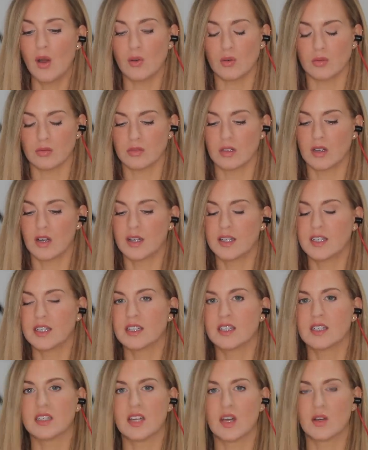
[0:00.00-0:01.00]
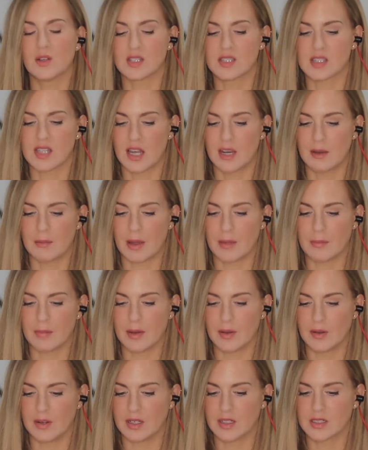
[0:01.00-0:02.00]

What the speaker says: Oh, I didn't notice that about Poland.